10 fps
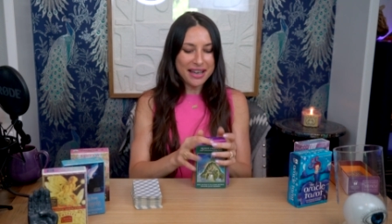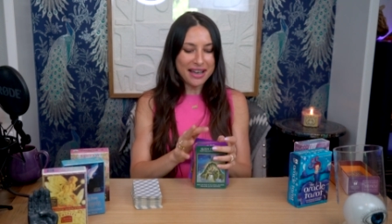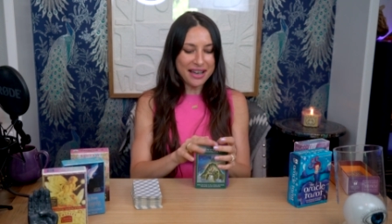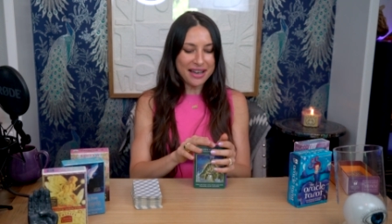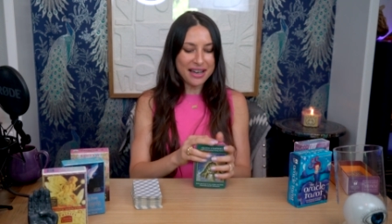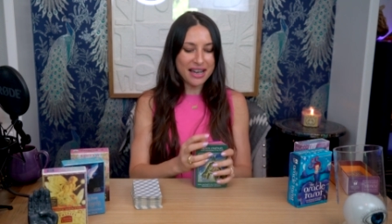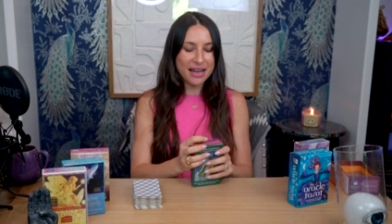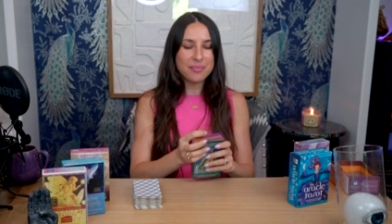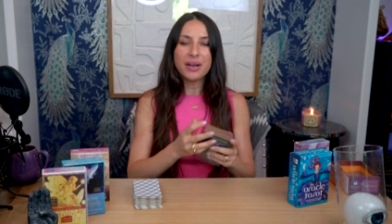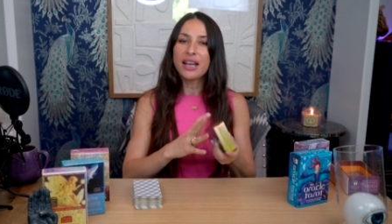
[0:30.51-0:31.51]

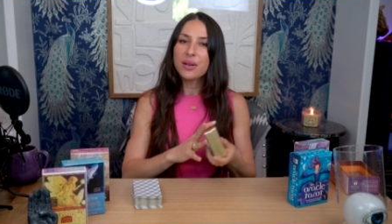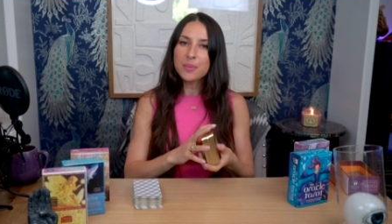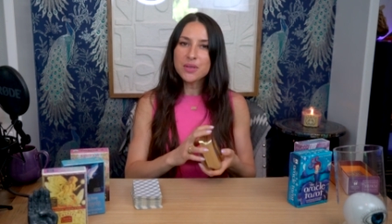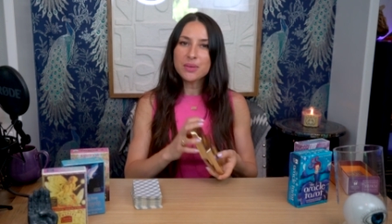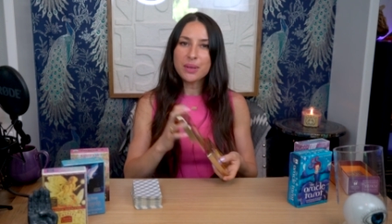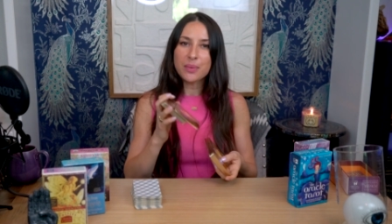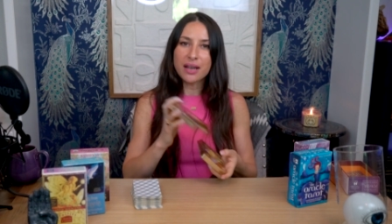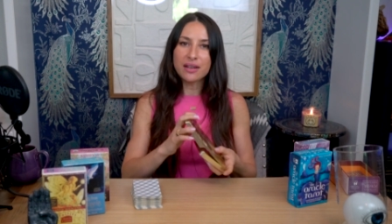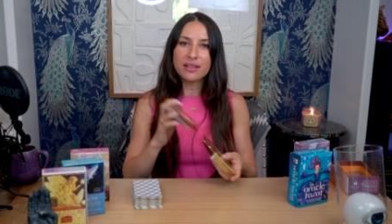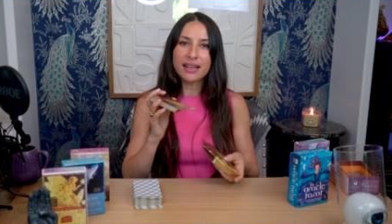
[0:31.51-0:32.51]
Um, I hope you're doing
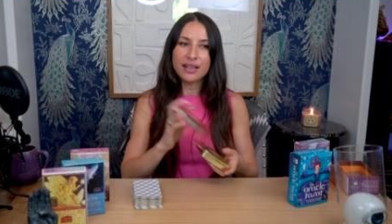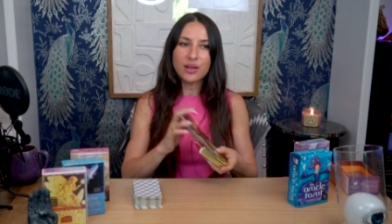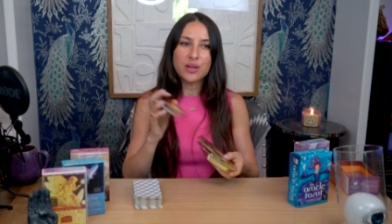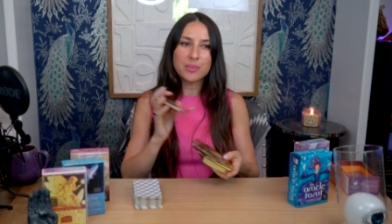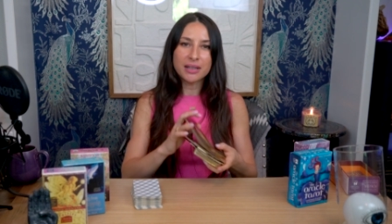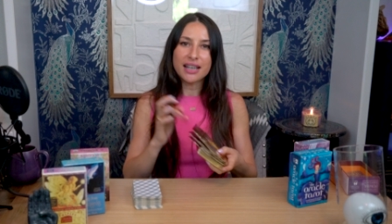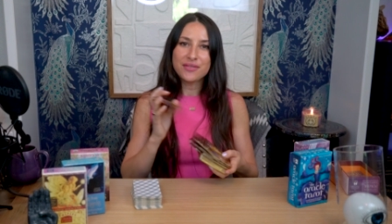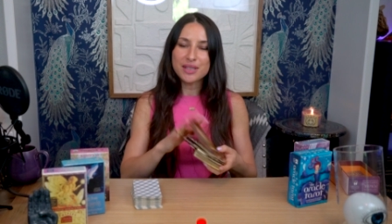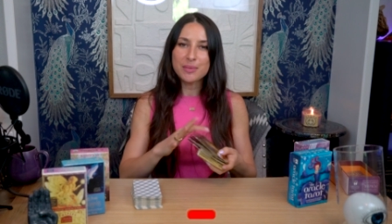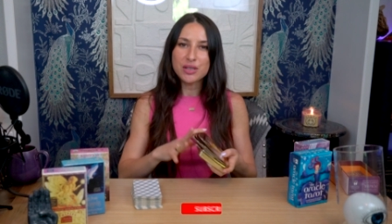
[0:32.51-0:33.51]
well. I hope life
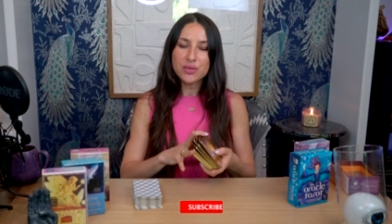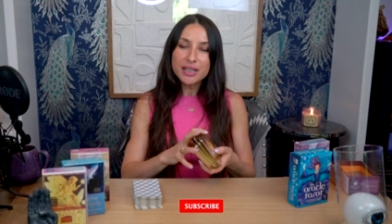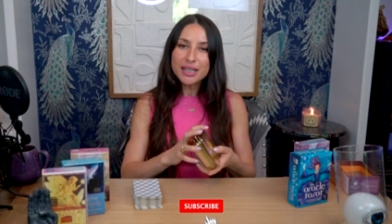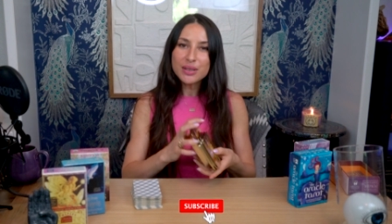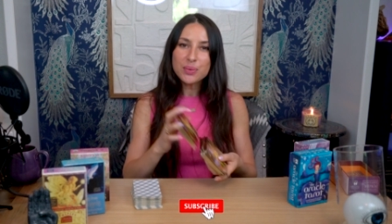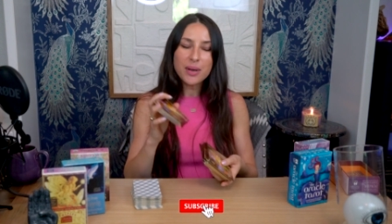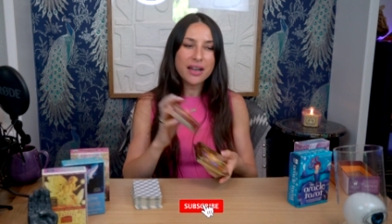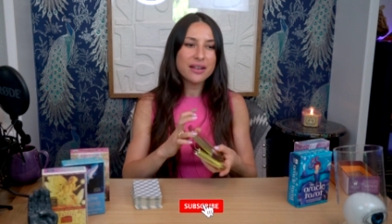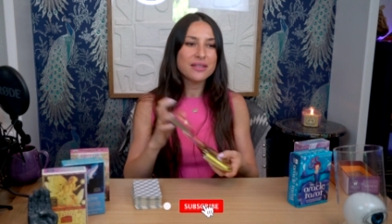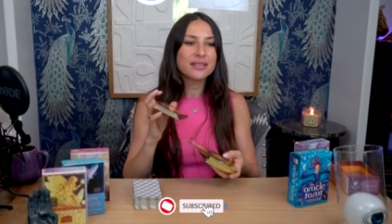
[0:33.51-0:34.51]
has been treating you
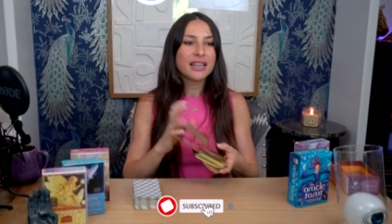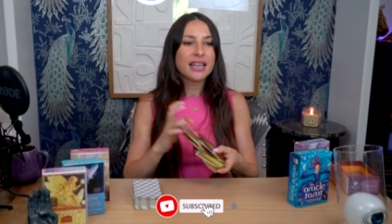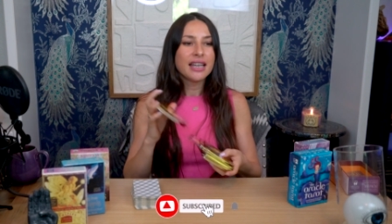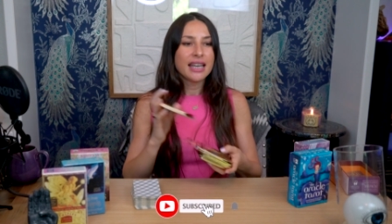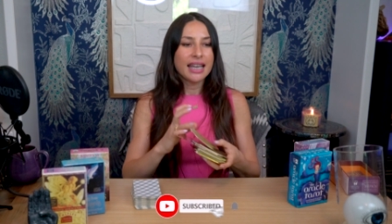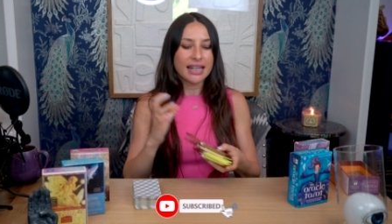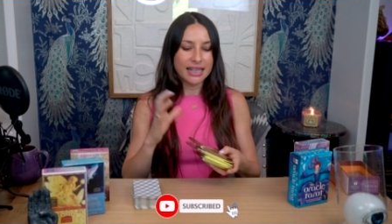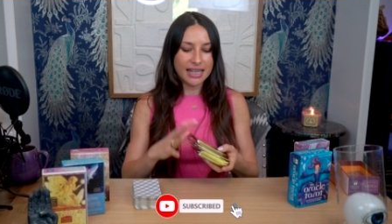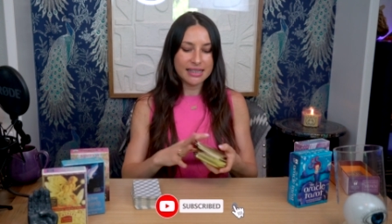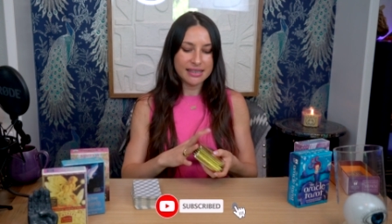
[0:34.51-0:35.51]
well and
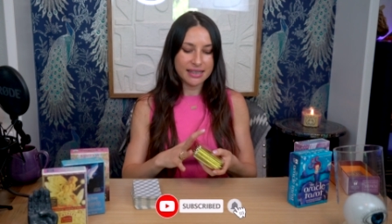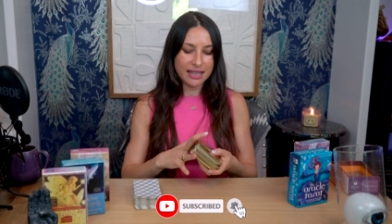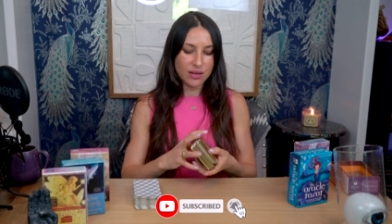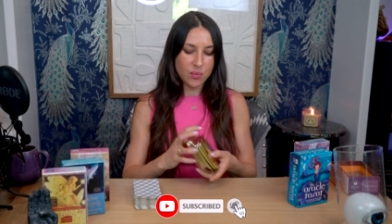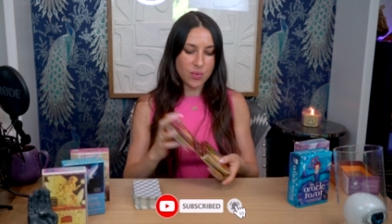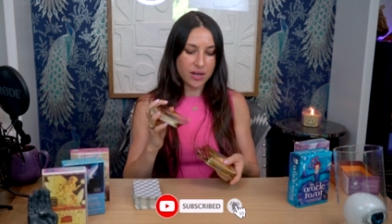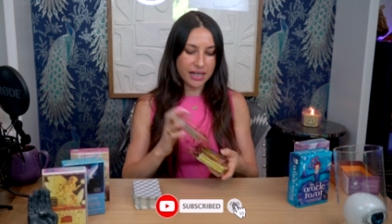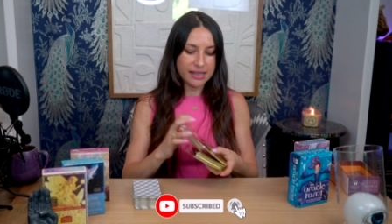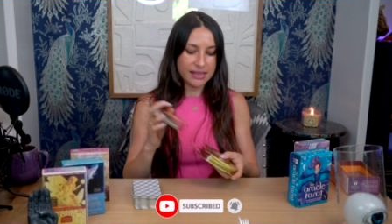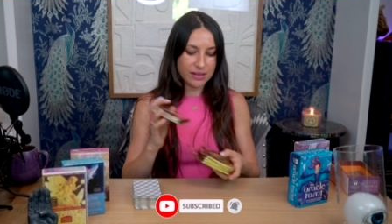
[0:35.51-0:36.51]
let's see what
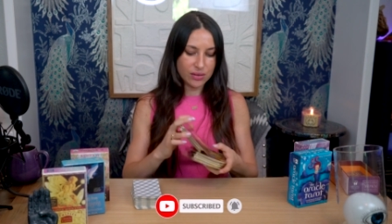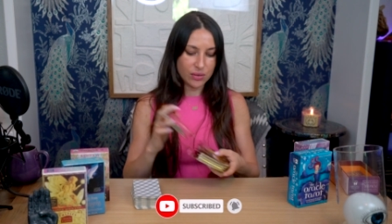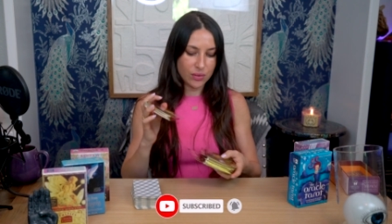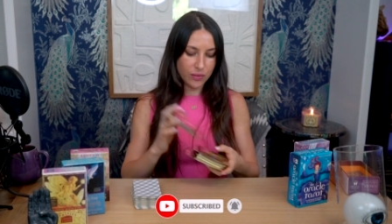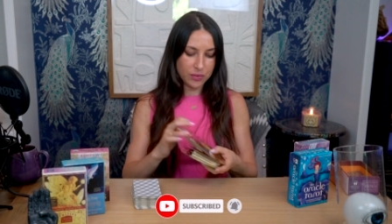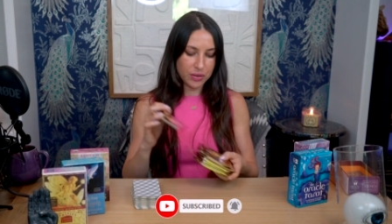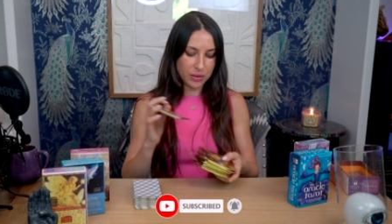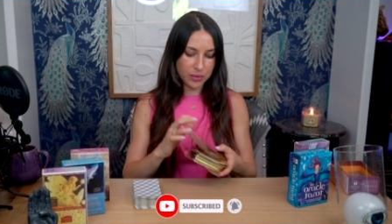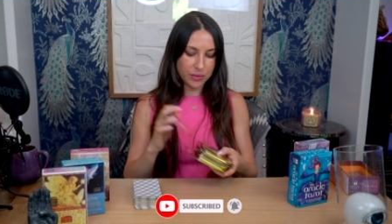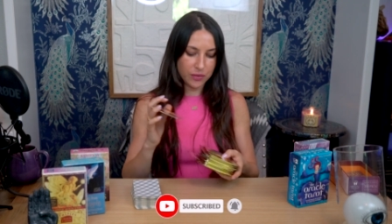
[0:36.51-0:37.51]
is in store for
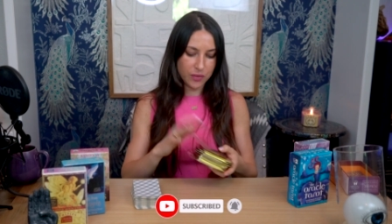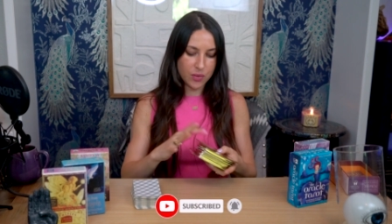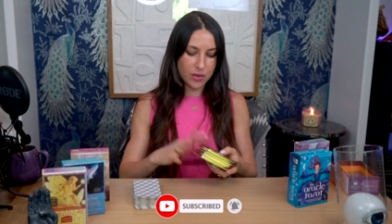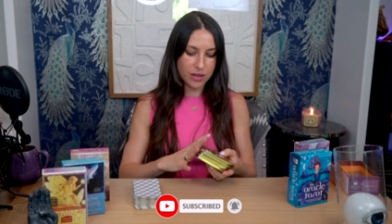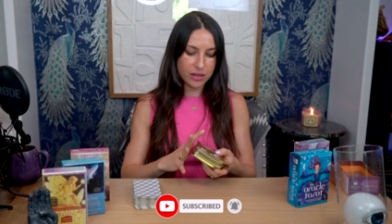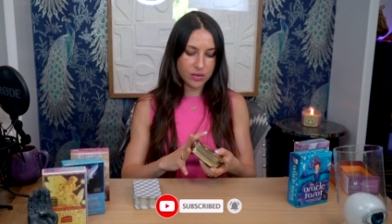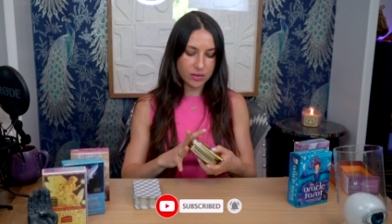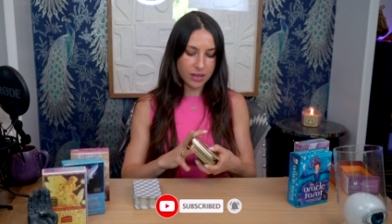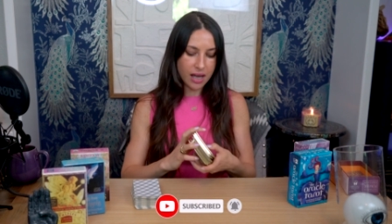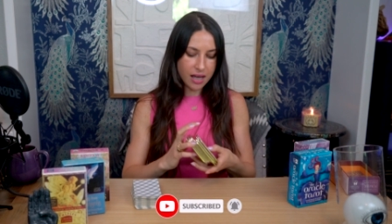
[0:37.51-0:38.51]
you for
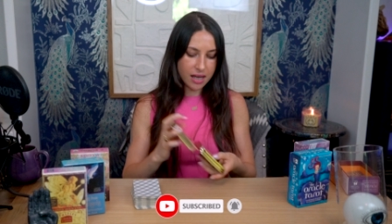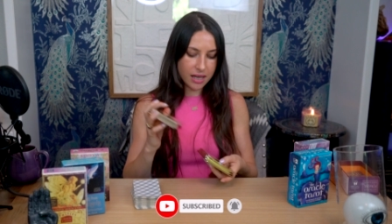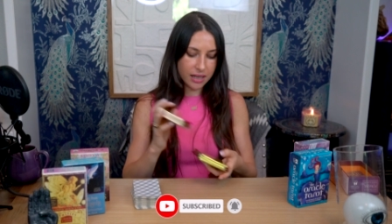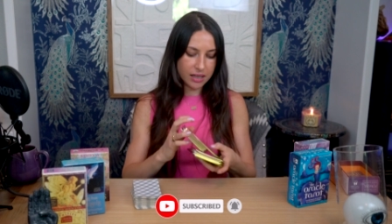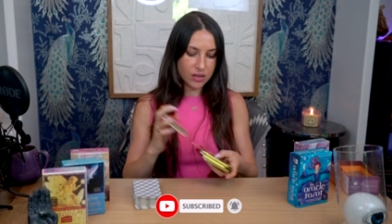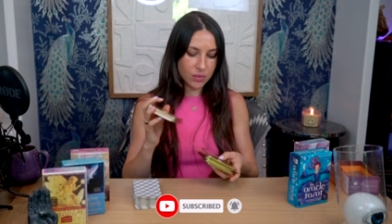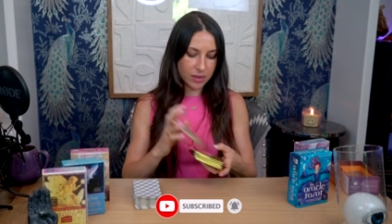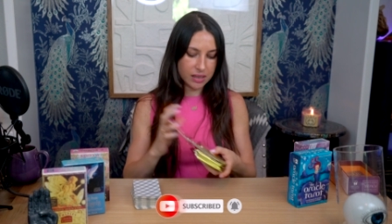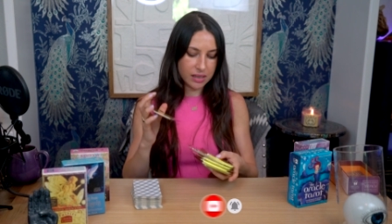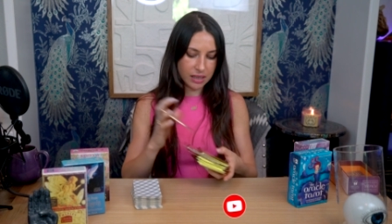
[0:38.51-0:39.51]
July
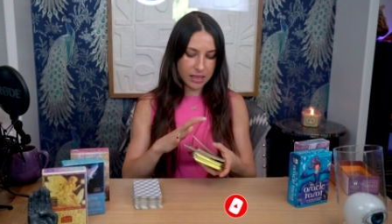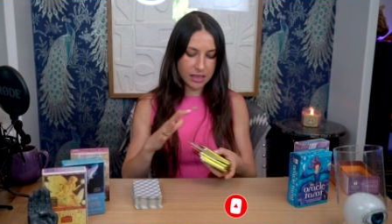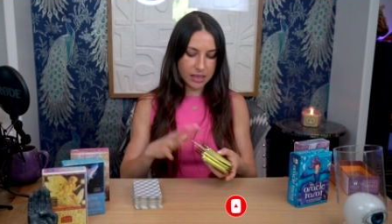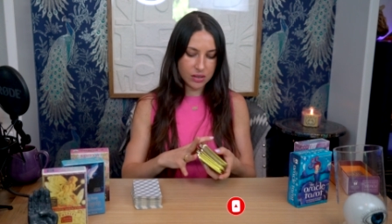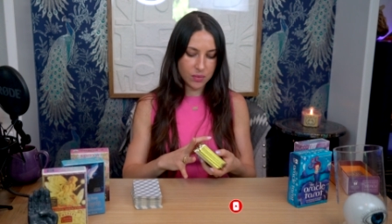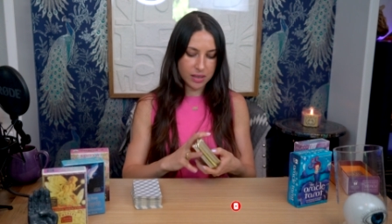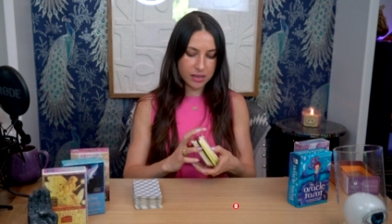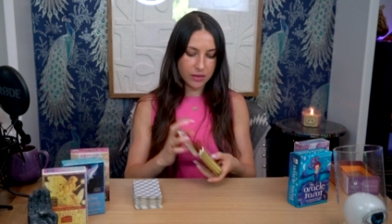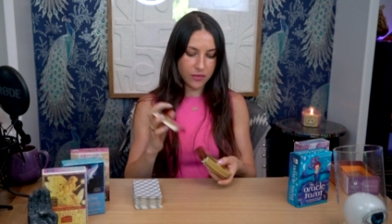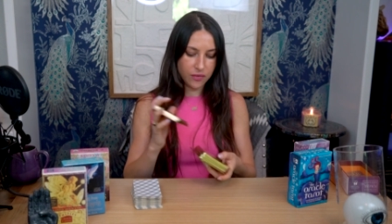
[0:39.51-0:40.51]

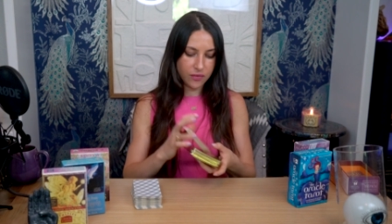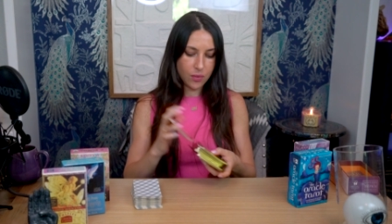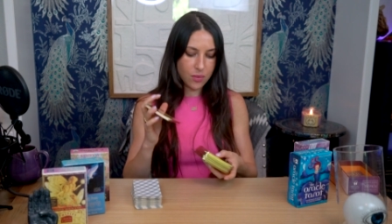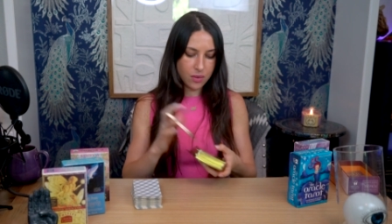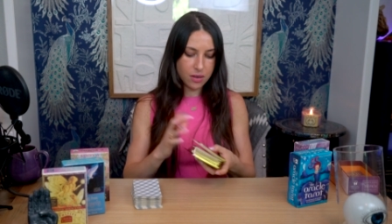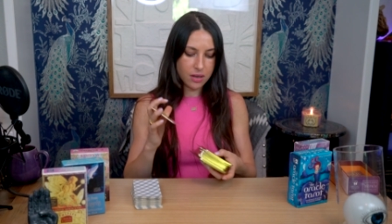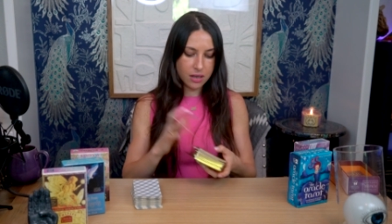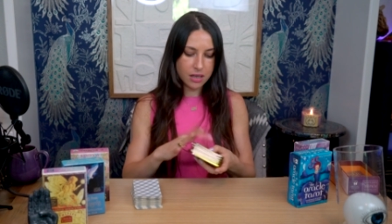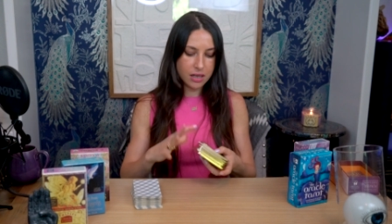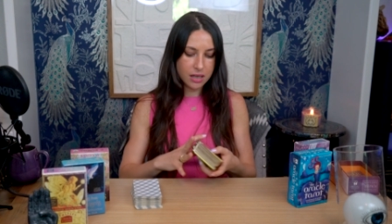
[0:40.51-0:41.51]
2024